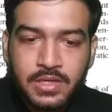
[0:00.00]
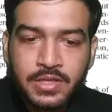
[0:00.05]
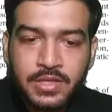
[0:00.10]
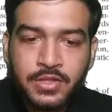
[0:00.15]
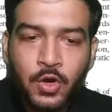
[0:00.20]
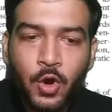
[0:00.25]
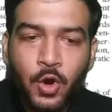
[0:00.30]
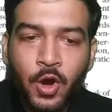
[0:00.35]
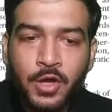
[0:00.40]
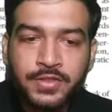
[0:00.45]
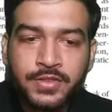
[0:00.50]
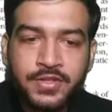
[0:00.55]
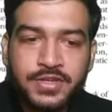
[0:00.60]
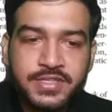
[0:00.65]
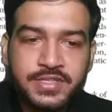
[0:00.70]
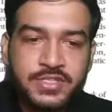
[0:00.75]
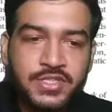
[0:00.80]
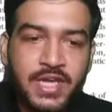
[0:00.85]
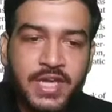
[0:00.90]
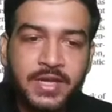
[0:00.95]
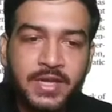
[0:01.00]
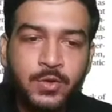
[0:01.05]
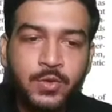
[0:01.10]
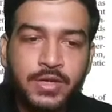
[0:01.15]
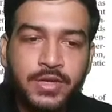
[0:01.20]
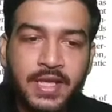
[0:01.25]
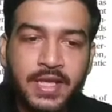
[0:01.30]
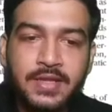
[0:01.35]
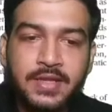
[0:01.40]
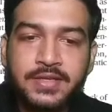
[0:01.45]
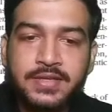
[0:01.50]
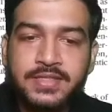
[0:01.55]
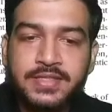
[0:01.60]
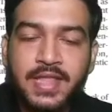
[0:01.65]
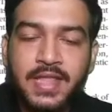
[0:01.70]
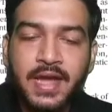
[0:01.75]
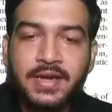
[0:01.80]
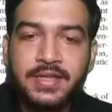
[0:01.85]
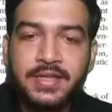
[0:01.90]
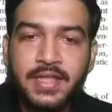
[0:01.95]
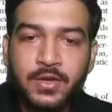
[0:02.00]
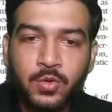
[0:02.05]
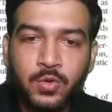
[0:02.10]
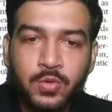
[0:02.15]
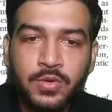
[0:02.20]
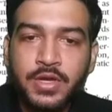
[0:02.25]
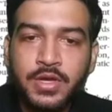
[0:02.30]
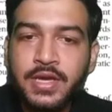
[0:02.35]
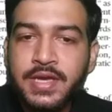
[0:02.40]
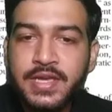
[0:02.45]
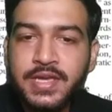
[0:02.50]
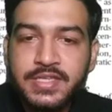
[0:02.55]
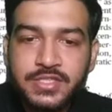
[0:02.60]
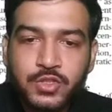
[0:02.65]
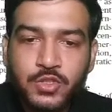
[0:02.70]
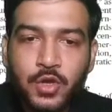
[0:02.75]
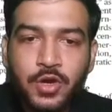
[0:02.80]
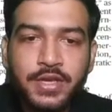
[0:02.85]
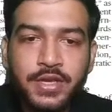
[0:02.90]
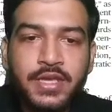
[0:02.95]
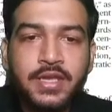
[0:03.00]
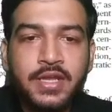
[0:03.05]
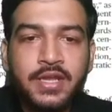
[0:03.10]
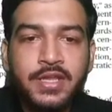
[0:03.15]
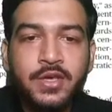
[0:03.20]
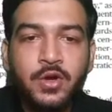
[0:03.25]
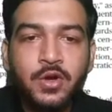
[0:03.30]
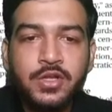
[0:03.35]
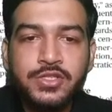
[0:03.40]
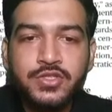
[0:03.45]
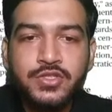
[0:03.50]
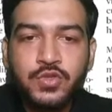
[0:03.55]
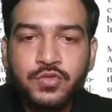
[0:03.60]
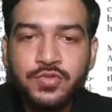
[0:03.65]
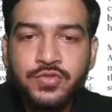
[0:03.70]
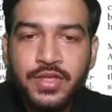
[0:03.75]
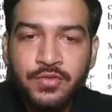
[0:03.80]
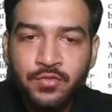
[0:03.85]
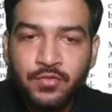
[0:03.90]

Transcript: the author is trying to tell us that, dekho, historically also we